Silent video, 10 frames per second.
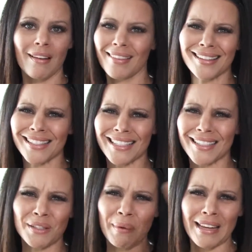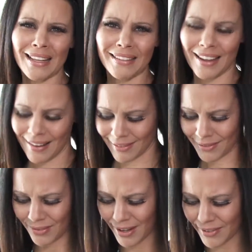That's the easiest way to get it done,
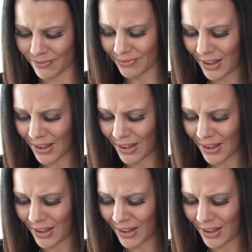right?